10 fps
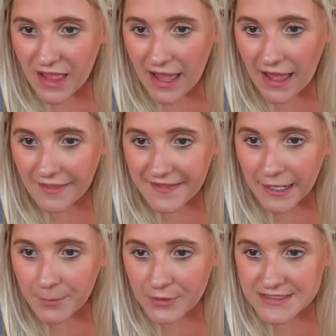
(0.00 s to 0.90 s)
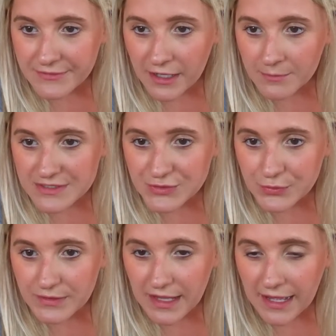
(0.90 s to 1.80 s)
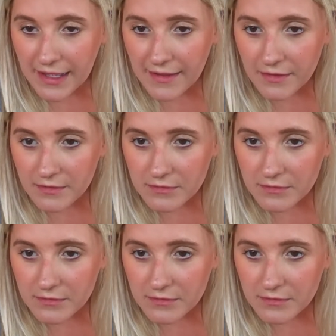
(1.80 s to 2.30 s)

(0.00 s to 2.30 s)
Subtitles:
The airports around Missoula